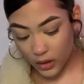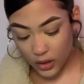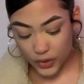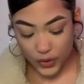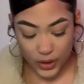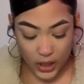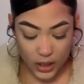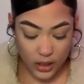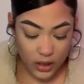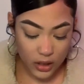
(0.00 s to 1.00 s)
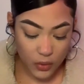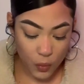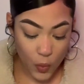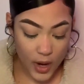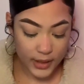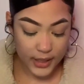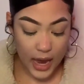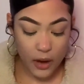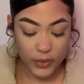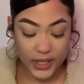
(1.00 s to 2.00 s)
so then once I
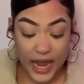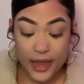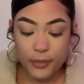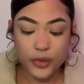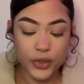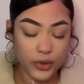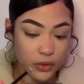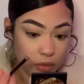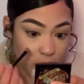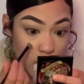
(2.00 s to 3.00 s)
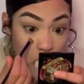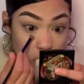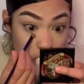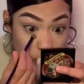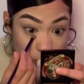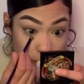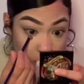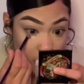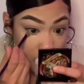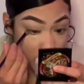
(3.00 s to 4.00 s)
was able to do the
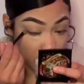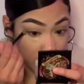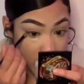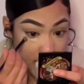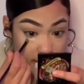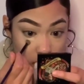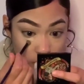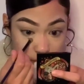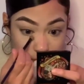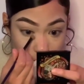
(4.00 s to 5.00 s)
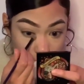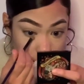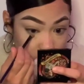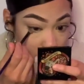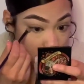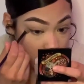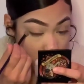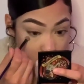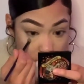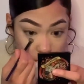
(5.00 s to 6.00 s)
photo shoots, that's how it started.
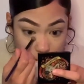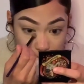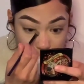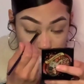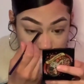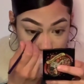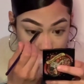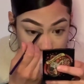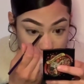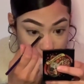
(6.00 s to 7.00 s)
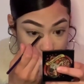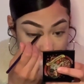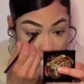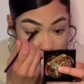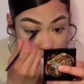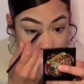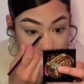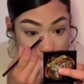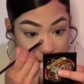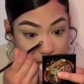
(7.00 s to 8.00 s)
It was just
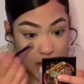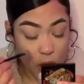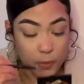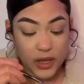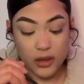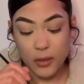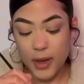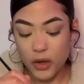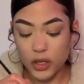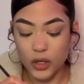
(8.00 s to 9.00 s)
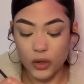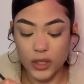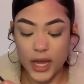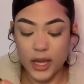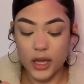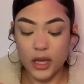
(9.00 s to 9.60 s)
me helping them out, you know, like